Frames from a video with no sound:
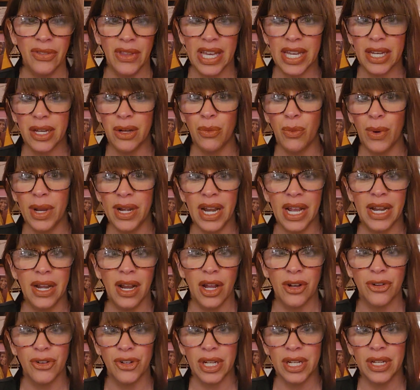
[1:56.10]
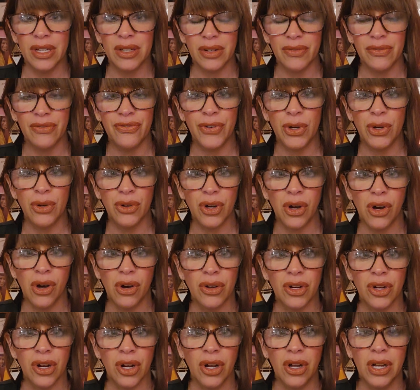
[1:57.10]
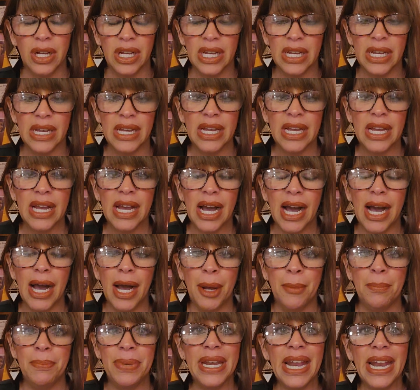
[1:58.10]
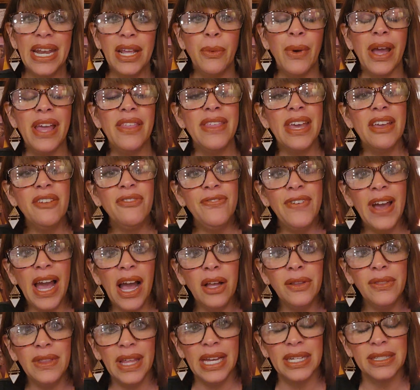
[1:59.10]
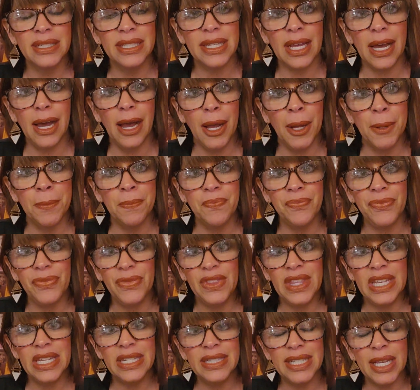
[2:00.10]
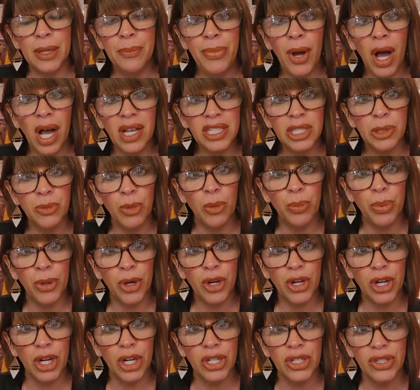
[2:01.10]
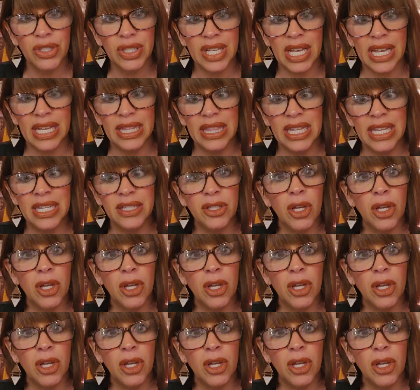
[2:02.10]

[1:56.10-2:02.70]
like a 1-900 phone call girl. But anyway, they found that these Impossible Burgers and these